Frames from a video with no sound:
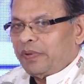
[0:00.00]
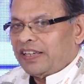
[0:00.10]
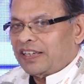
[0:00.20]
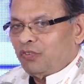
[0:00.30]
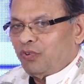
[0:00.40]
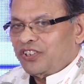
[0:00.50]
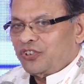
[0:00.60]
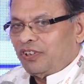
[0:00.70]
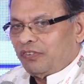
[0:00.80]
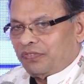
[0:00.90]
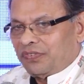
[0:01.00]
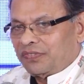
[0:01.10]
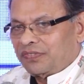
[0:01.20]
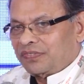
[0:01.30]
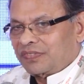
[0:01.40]
by conversion of
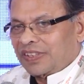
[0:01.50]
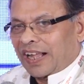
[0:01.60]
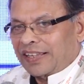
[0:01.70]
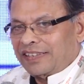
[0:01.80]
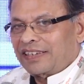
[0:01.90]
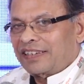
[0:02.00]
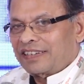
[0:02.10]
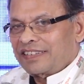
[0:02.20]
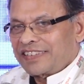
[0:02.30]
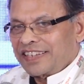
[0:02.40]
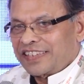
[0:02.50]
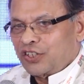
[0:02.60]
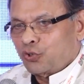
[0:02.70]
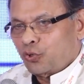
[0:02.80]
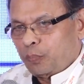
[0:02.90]
other currencies
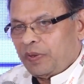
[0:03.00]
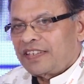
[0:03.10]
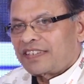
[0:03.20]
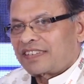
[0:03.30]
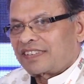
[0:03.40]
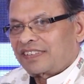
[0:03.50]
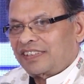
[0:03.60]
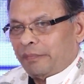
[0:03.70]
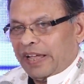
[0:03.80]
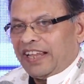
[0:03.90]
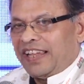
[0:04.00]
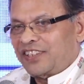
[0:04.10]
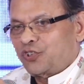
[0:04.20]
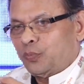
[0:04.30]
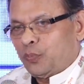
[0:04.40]
into rupees. The bank
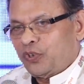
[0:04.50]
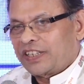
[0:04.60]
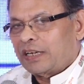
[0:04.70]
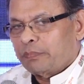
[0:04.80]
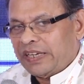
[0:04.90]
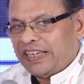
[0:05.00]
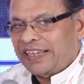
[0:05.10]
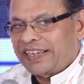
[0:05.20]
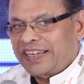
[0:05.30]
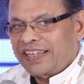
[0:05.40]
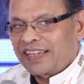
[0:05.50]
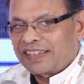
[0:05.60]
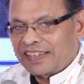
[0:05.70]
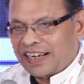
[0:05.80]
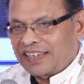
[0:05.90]
has to put that money in India
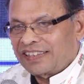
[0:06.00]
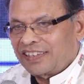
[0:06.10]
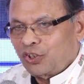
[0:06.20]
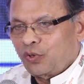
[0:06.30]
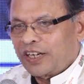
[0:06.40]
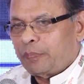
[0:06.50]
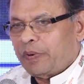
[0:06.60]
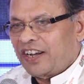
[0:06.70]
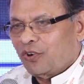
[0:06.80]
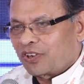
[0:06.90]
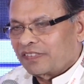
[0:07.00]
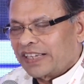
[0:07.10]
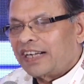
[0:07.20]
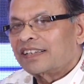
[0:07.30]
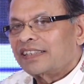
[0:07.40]
and you get paid out of
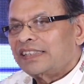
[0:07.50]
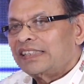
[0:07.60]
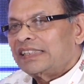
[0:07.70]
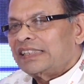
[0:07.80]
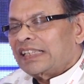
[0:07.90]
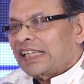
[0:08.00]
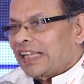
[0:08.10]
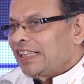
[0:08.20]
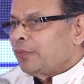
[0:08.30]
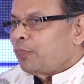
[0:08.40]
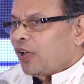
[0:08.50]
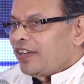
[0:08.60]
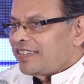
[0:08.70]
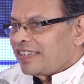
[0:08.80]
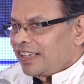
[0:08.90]
that. In the
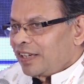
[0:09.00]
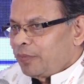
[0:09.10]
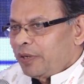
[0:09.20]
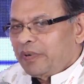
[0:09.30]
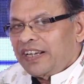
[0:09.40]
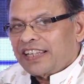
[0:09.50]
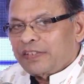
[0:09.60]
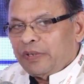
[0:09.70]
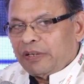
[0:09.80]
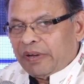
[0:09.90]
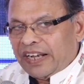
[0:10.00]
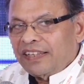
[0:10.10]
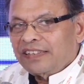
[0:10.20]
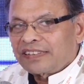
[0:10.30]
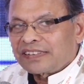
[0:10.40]
policy, amendment has been made
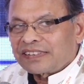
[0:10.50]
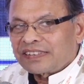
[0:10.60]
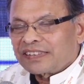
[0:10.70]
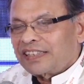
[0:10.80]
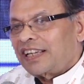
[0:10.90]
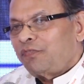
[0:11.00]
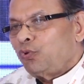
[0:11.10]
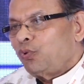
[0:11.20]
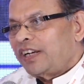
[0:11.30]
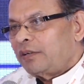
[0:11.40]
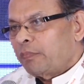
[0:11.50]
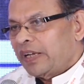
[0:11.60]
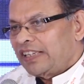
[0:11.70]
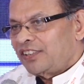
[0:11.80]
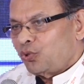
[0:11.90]
that if you get
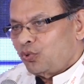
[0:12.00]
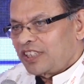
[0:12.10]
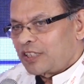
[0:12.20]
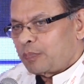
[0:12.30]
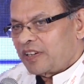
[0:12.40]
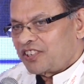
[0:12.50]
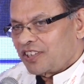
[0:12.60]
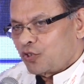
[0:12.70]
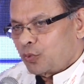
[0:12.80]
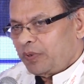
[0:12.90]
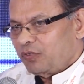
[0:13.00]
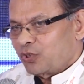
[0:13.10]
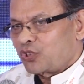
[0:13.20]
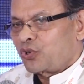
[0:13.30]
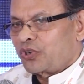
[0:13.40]
money through the special rupee
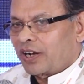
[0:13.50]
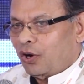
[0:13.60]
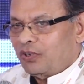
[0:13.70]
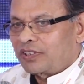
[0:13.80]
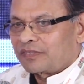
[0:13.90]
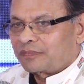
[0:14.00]
Vostro account,